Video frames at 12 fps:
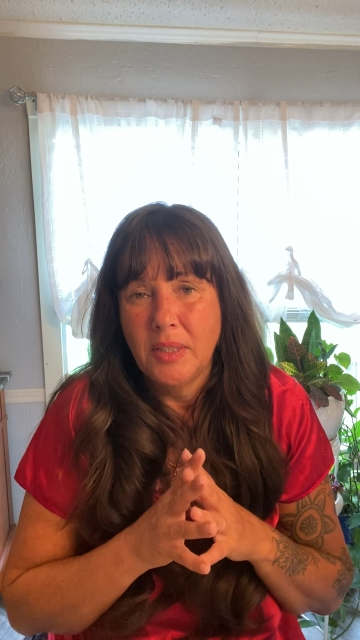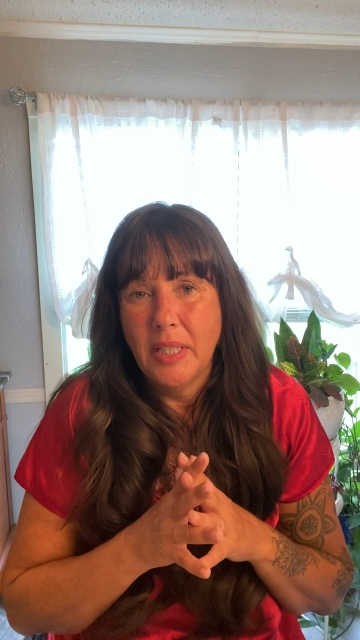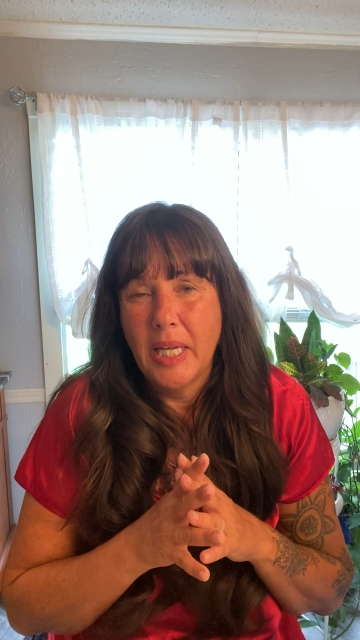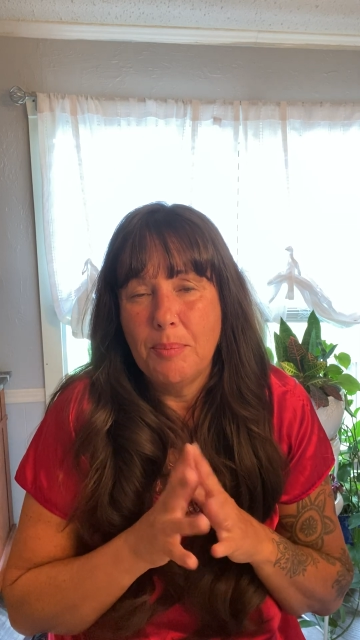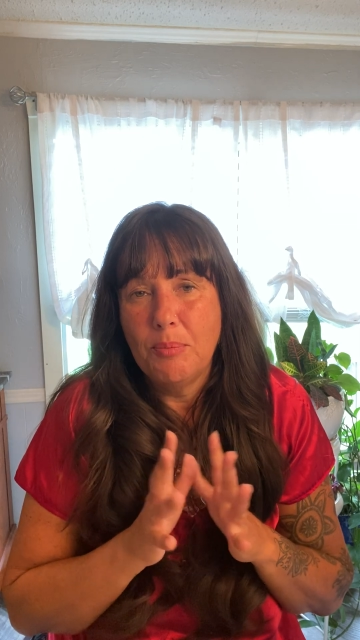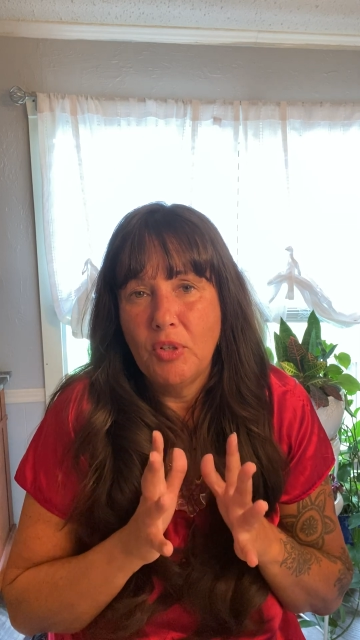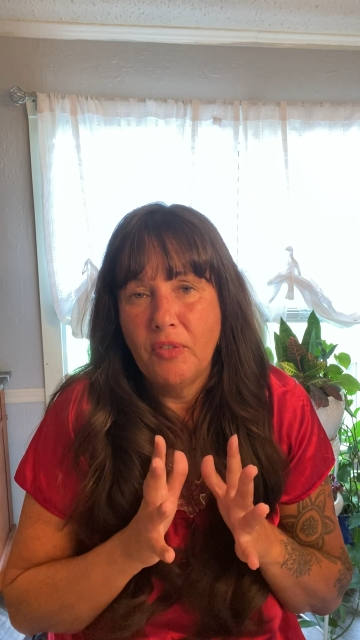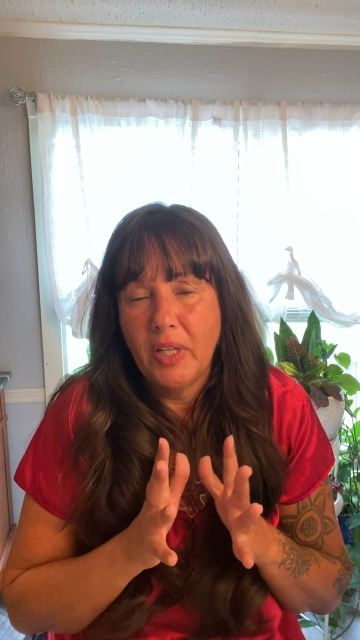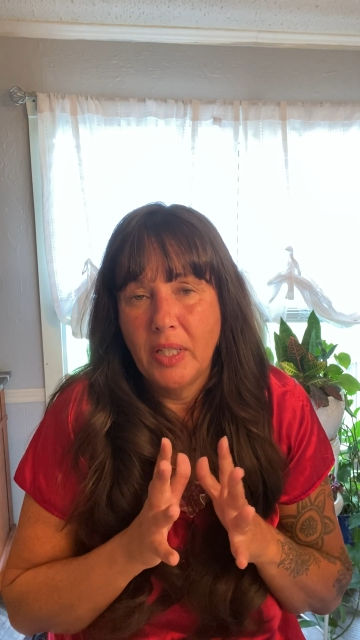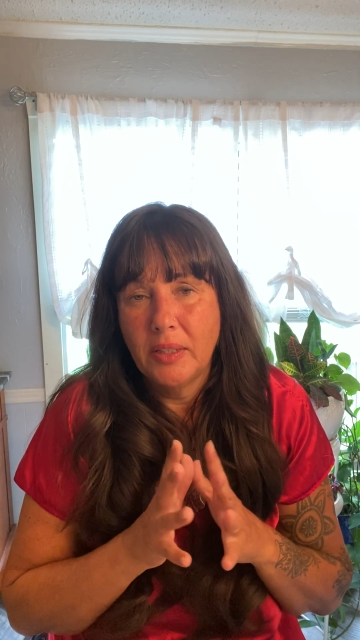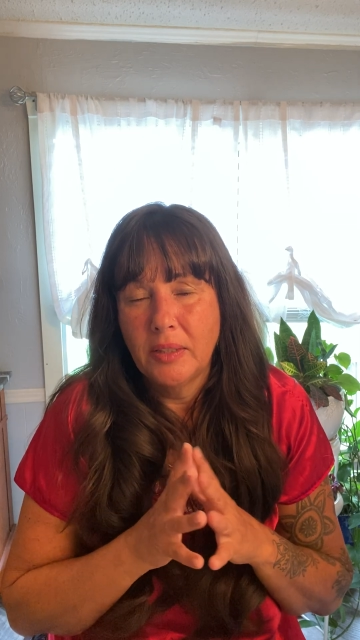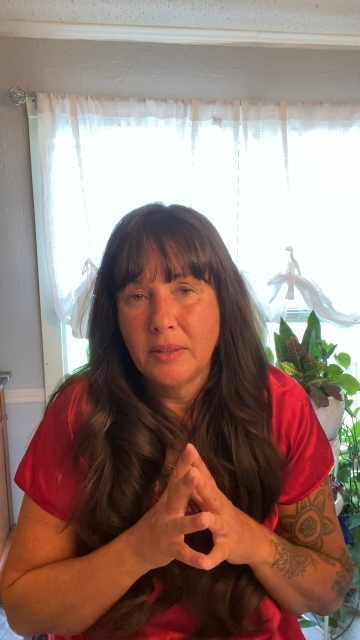and
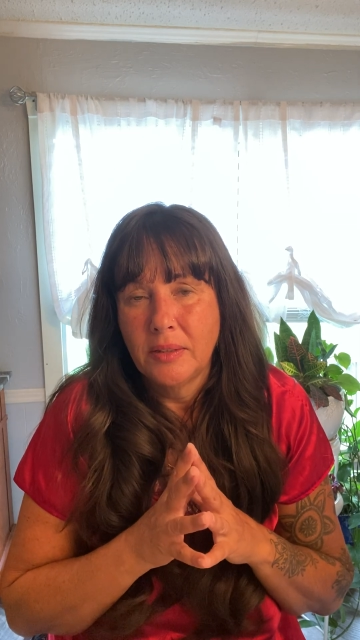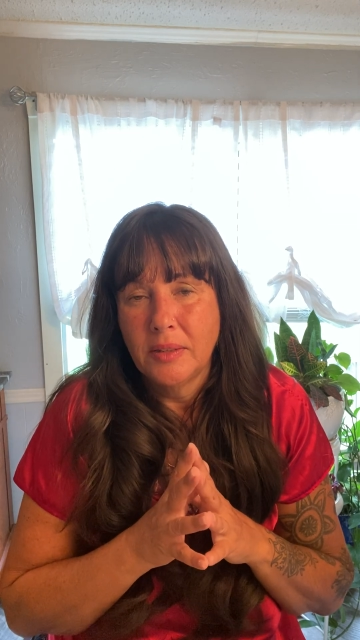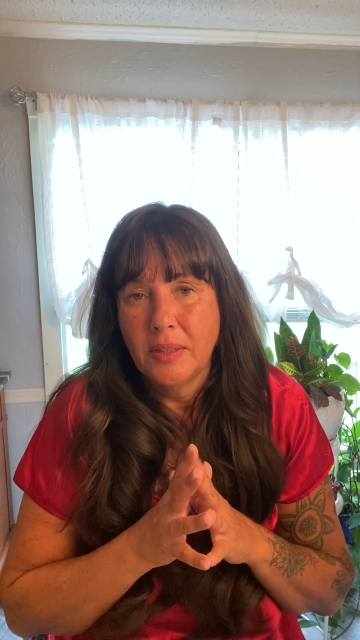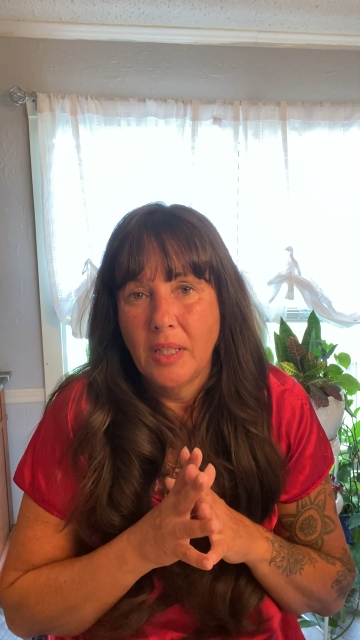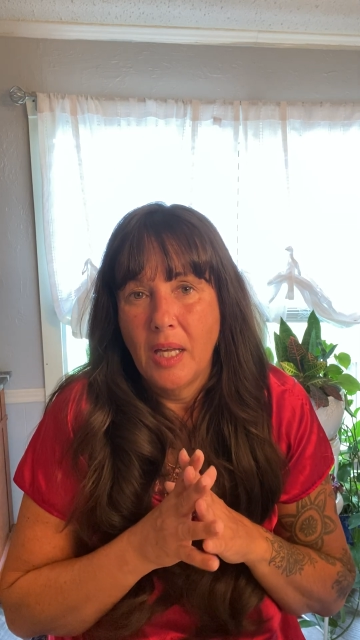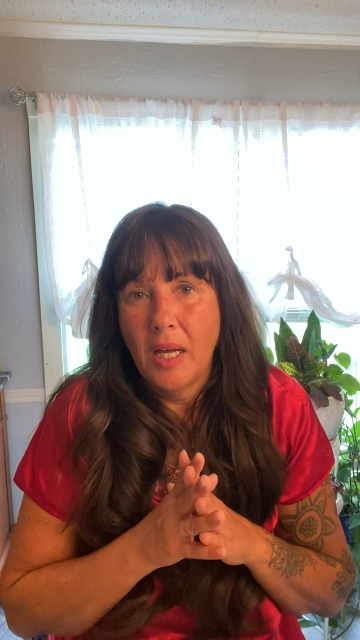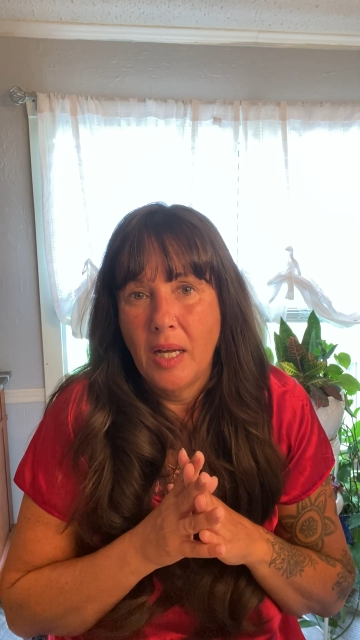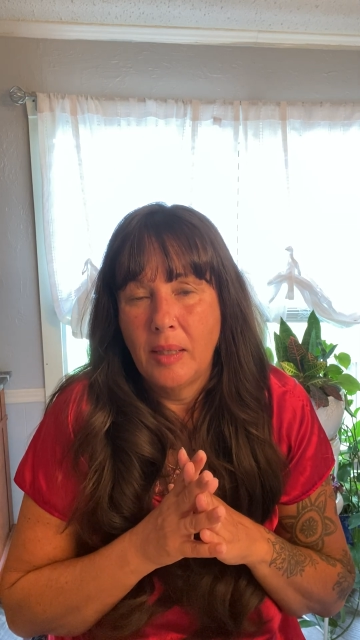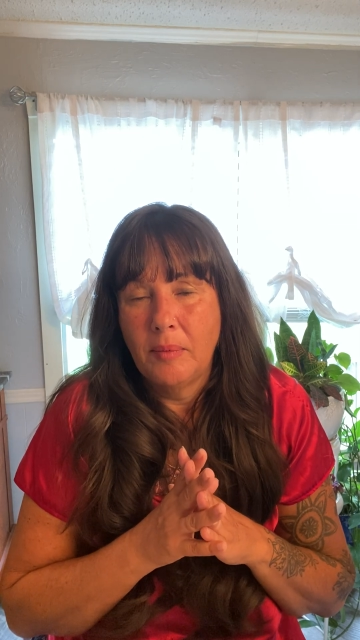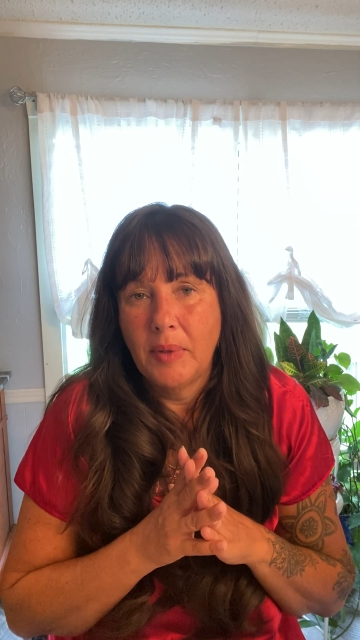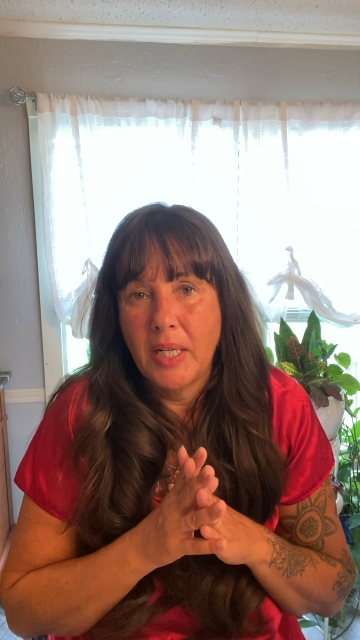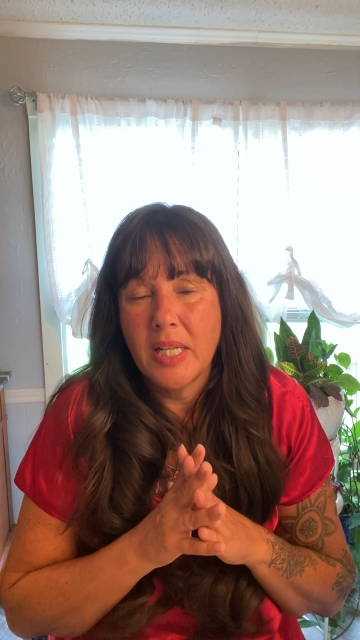moving.
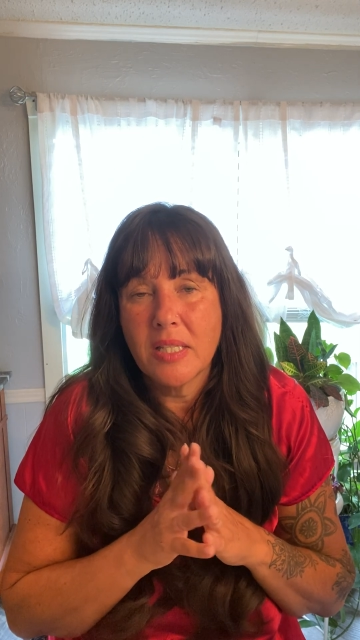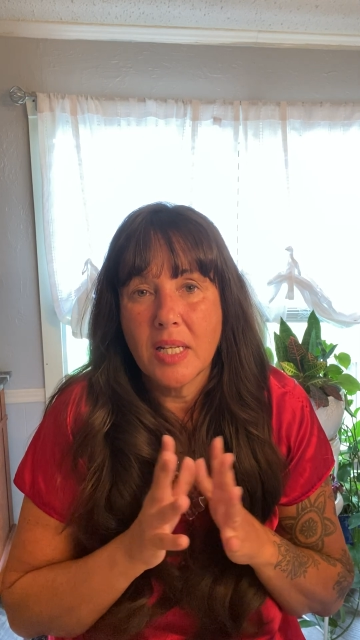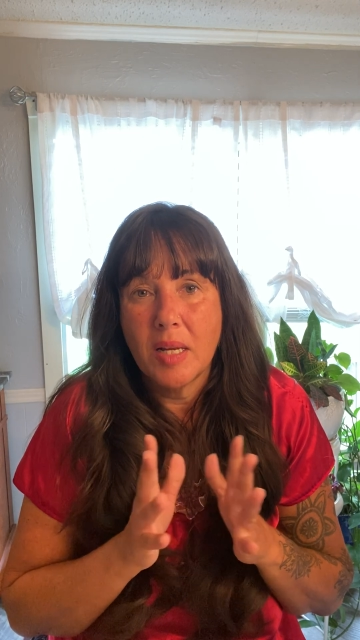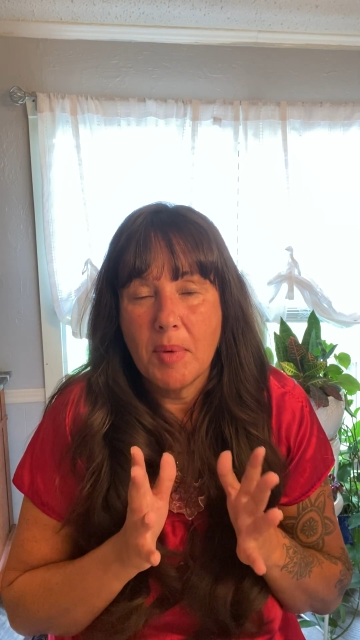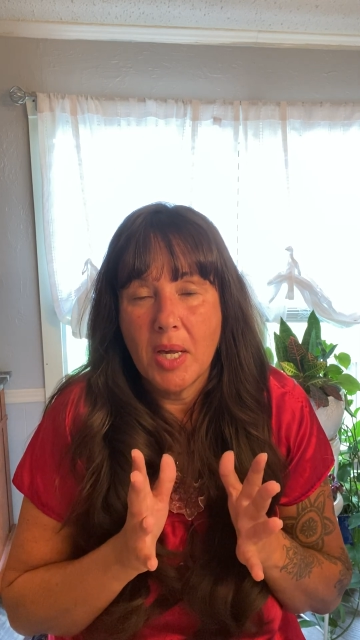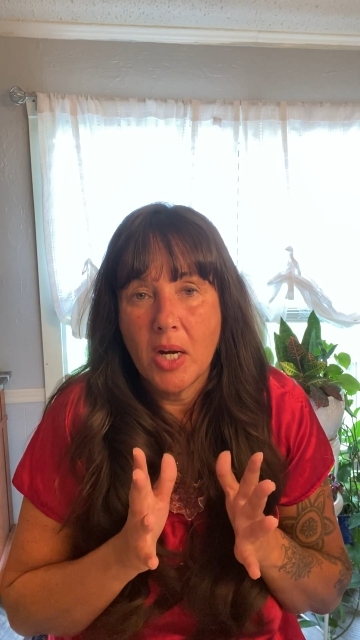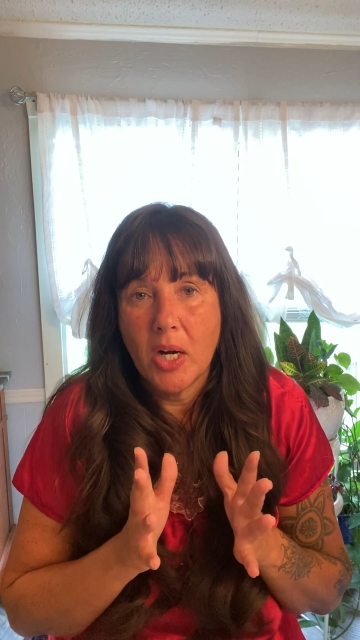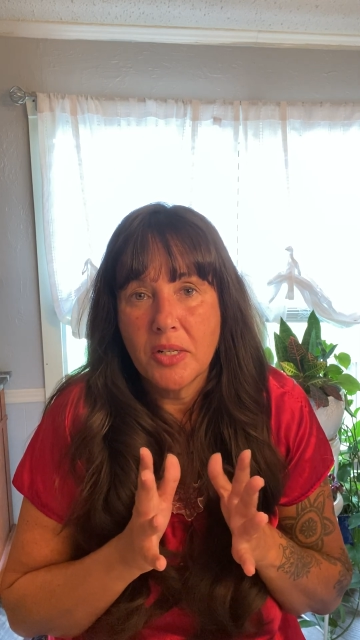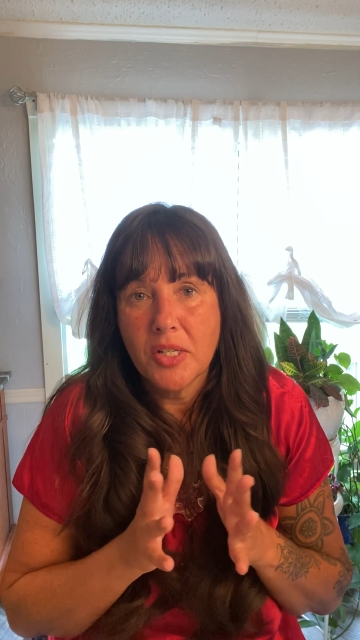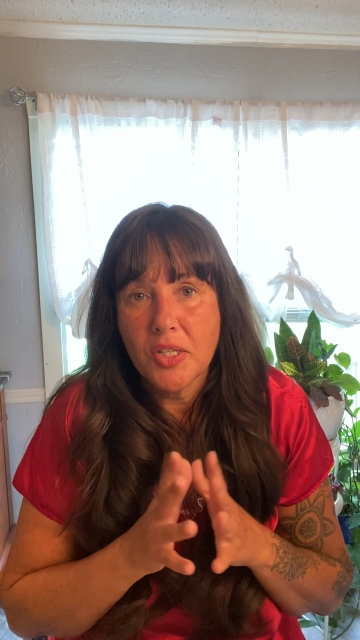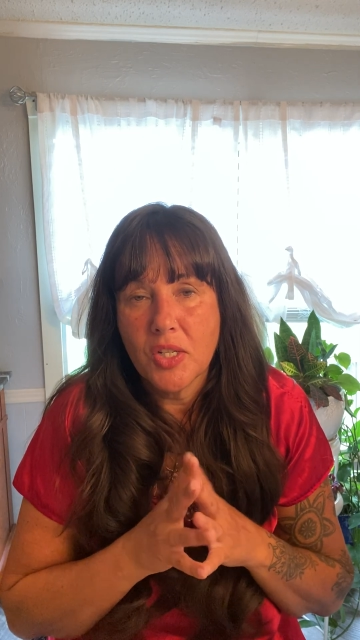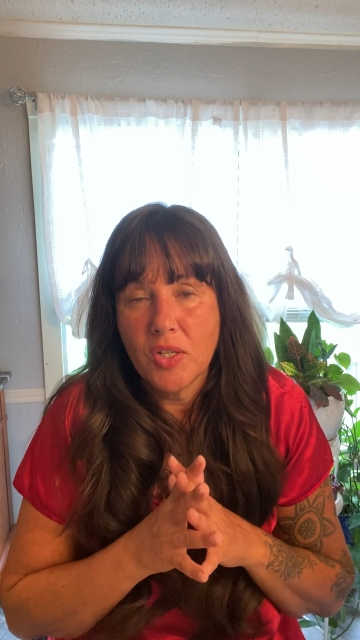And it's going to be a hard
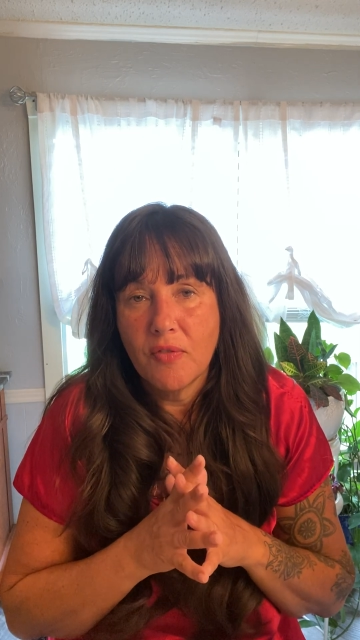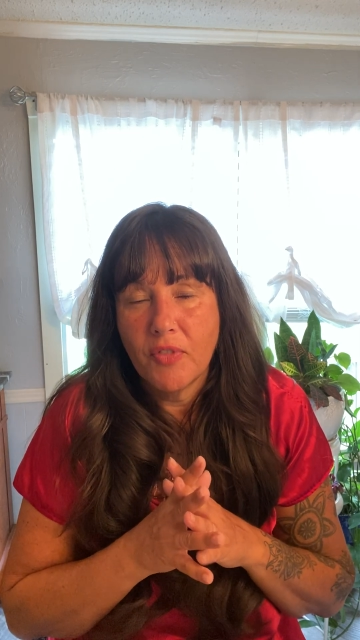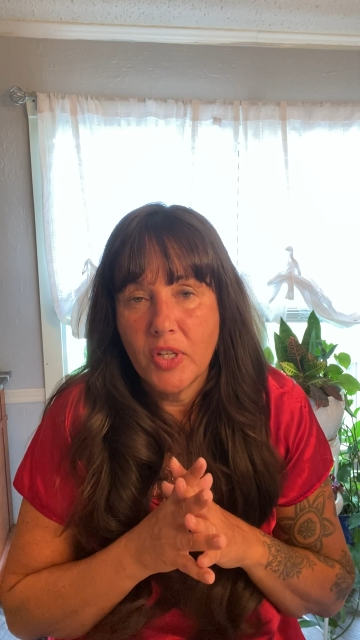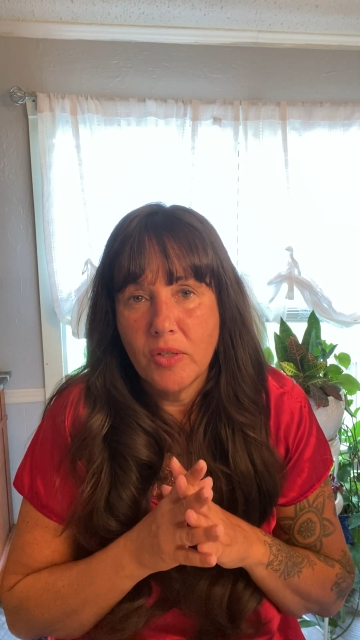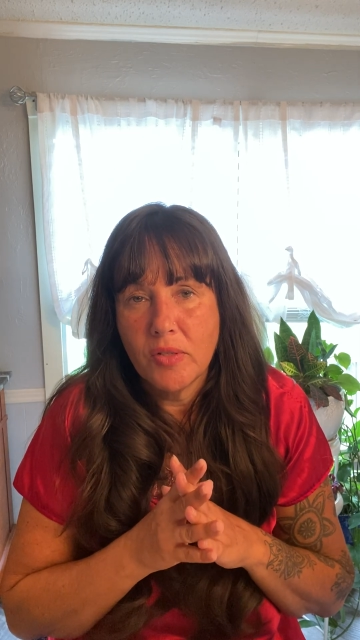decision for you